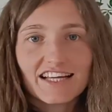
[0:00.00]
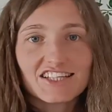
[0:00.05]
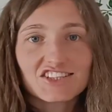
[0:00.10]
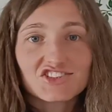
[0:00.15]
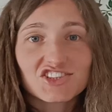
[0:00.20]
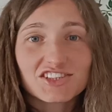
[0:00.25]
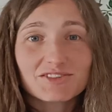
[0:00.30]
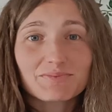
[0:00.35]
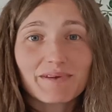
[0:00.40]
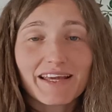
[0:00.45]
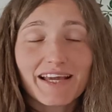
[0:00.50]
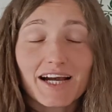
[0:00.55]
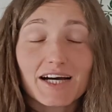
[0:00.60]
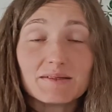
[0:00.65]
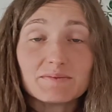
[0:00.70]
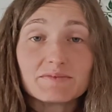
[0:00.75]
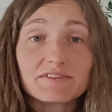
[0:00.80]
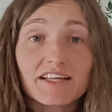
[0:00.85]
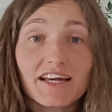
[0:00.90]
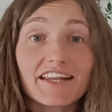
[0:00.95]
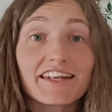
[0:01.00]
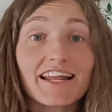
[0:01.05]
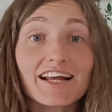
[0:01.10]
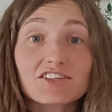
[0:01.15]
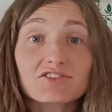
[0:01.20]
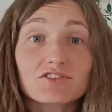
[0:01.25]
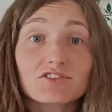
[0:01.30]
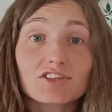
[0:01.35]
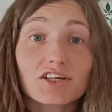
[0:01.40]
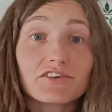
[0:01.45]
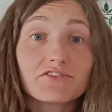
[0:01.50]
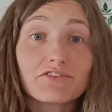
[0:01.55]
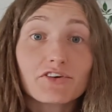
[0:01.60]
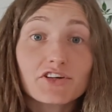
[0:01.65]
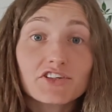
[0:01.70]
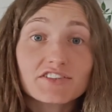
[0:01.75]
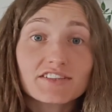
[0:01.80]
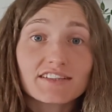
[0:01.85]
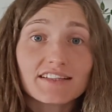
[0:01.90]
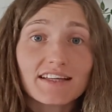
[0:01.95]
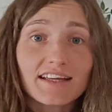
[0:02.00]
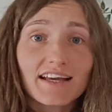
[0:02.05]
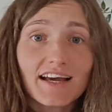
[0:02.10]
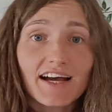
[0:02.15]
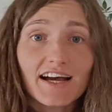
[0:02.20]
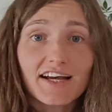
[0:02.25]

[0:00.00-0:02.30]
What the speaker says: It just becomes a natural diversity